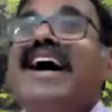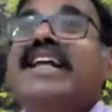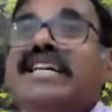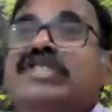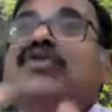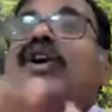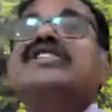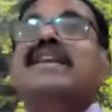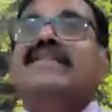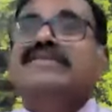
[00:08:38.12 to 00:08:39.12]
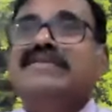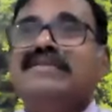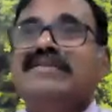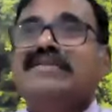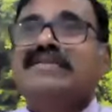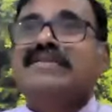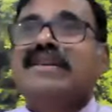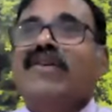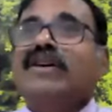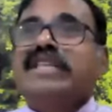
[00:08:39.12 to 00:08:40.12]
Ideas is causal,
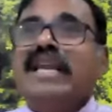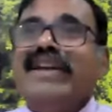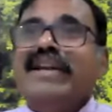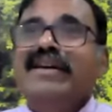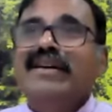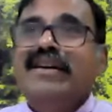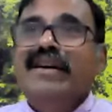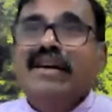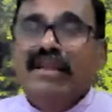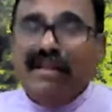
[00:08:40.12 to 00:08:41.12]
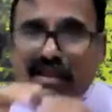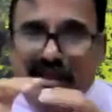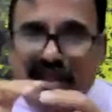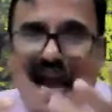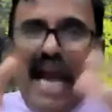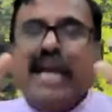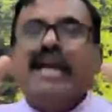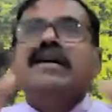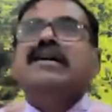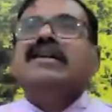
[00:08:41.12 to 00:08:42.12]
causal level. There,
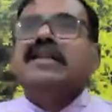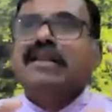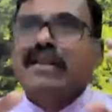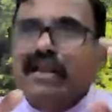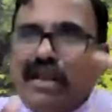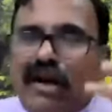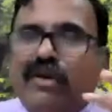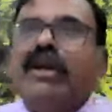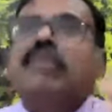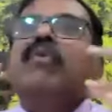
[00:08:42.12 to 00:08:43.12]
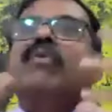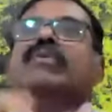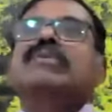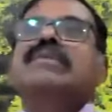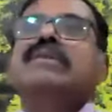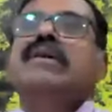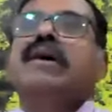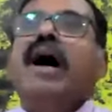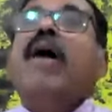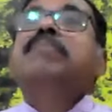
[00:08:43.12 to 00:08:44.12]
you have to remove
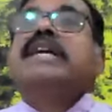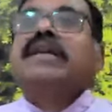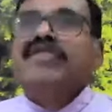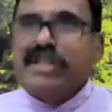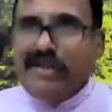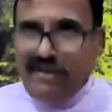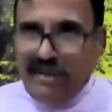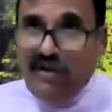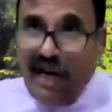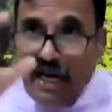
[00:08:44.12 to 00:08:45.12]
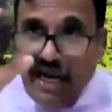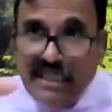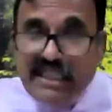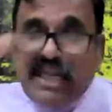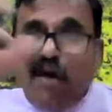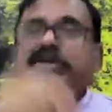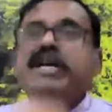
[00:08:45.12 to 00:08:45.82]
objectification. Even ideas is an